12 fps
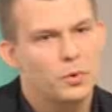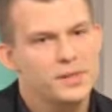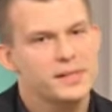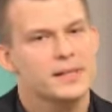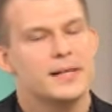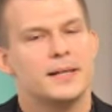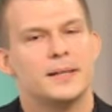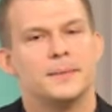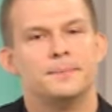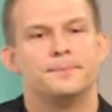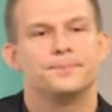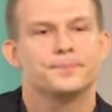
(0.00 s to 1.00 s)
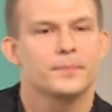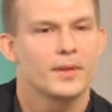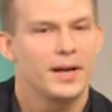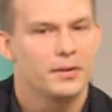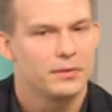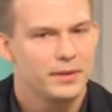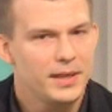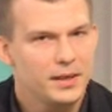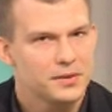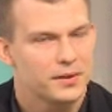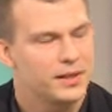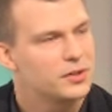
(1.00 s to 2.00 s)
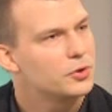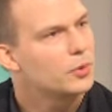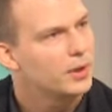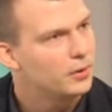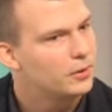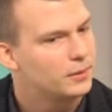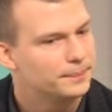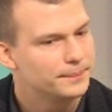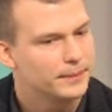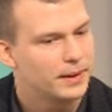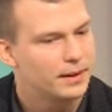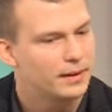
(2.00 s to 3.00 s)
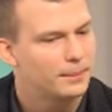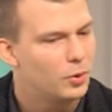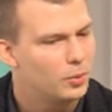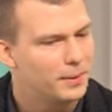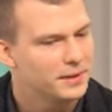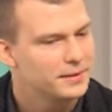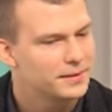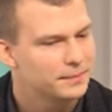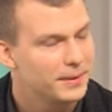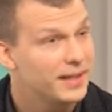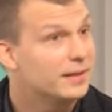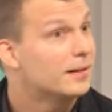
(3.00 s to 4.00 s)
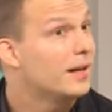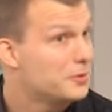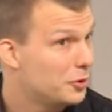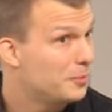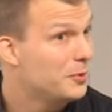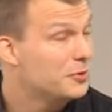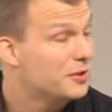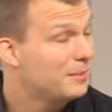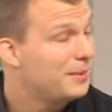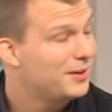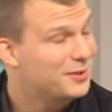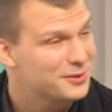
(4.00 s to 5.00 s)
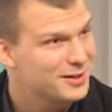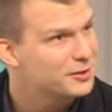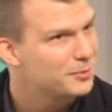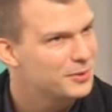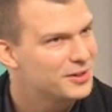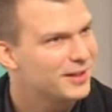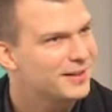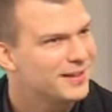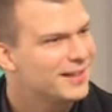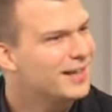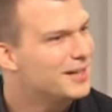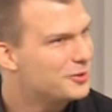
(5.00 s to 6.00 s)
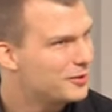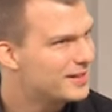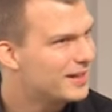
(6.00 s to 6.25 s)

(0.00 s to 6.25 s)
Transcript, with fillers: was, um, I think, is a historical uh, moment in classical music, because classical music, as you